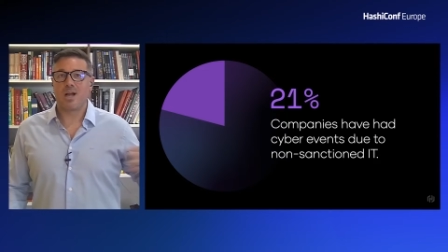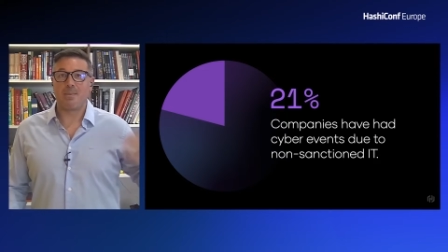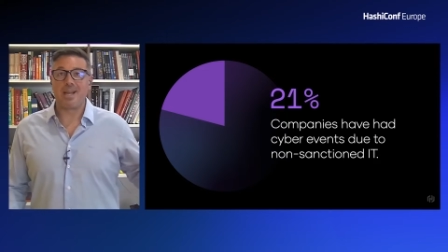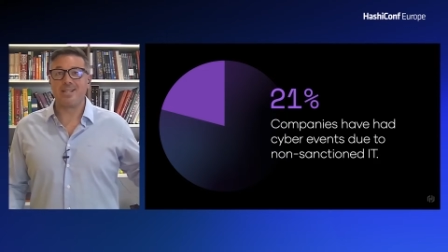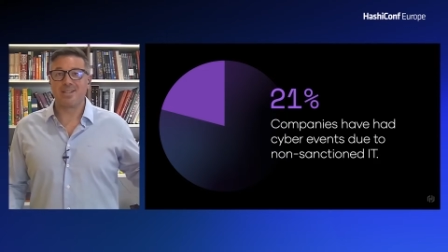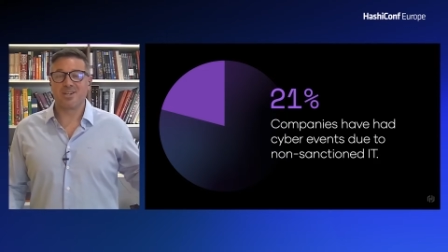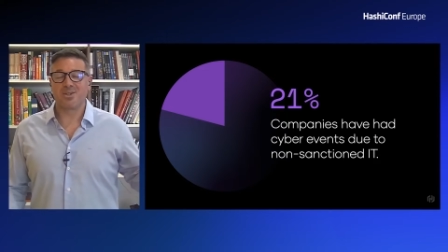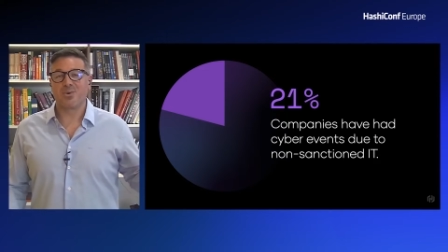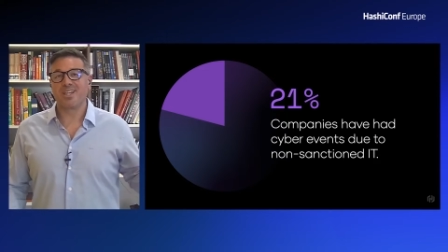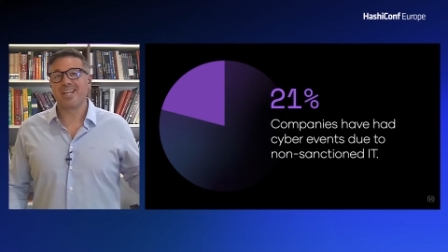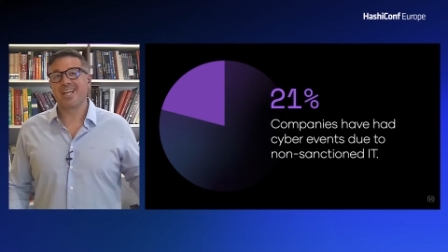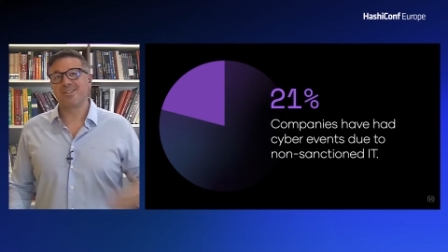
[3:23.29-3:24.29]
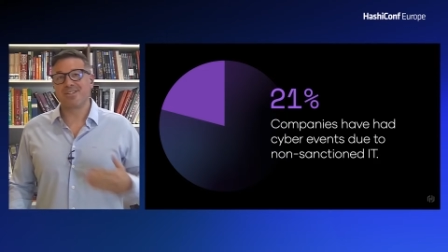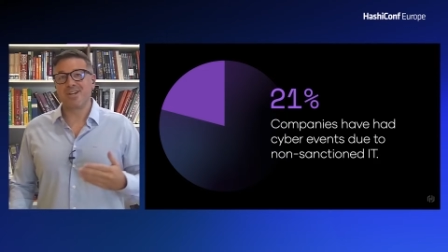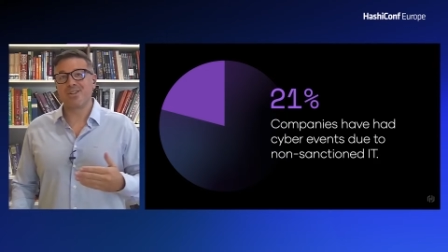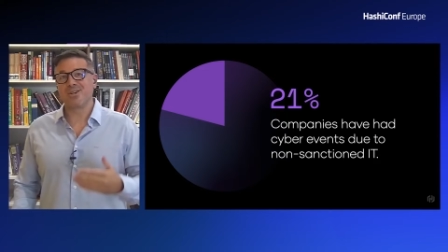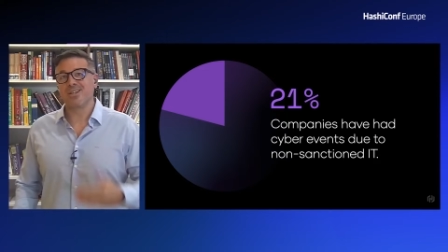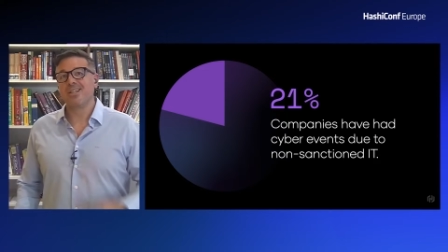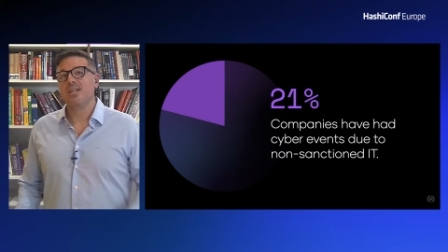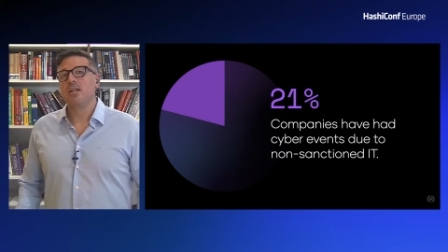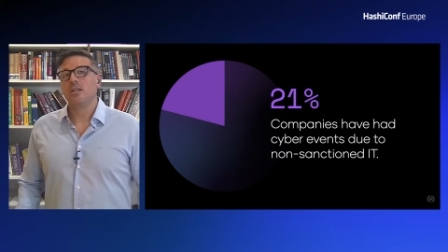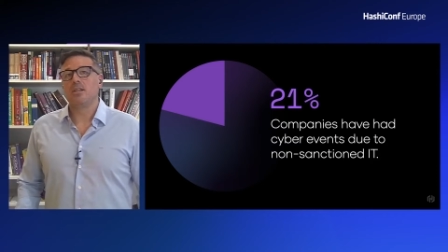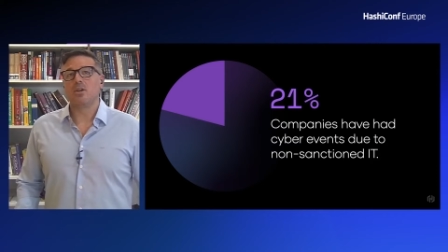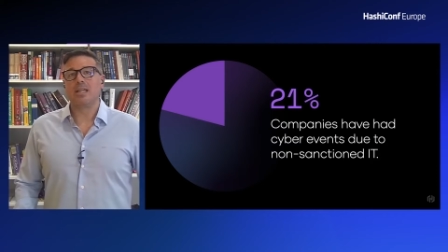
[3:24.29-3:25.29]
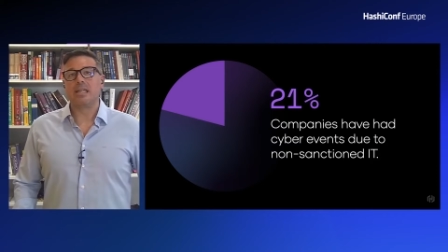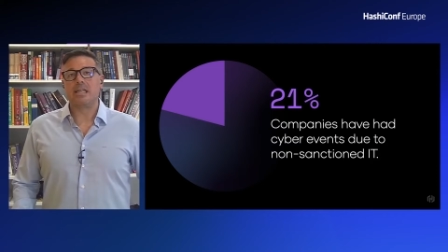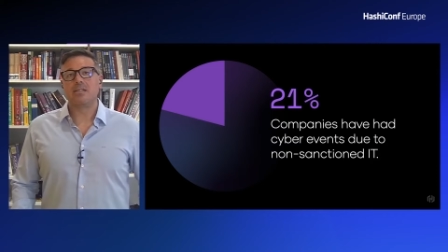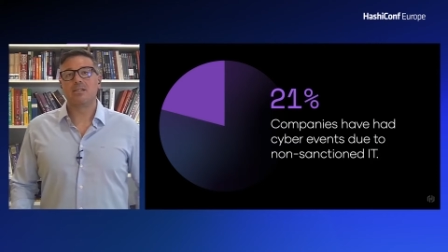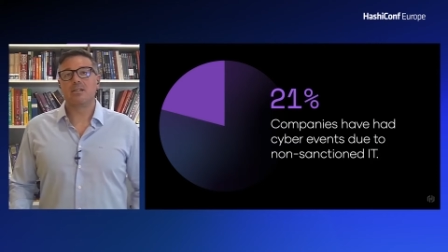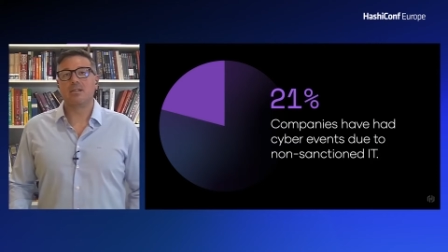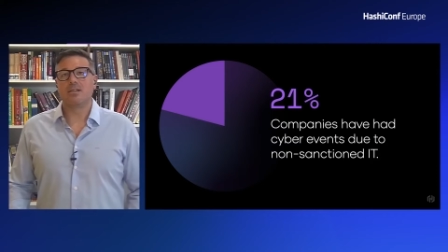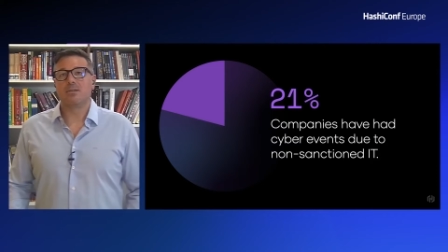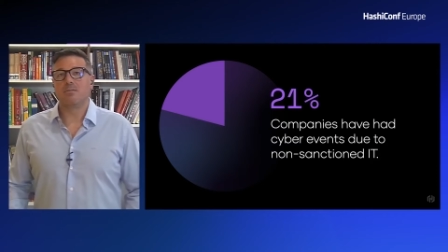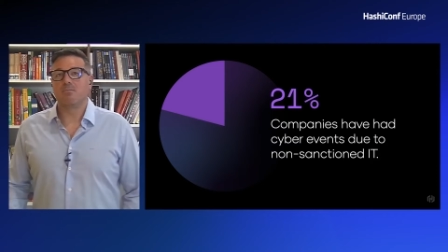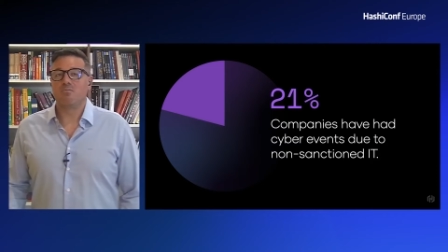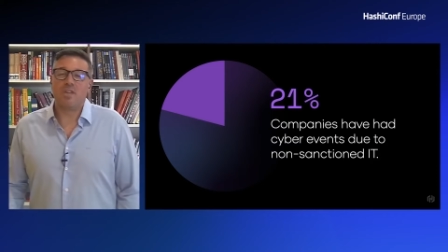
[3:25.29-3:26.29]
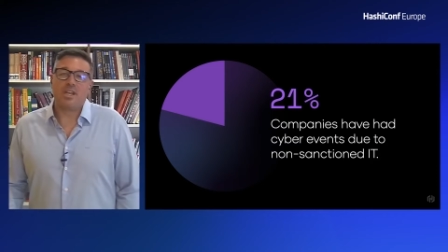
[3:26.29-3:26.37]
amazing on the one hand, on the other you know it leads to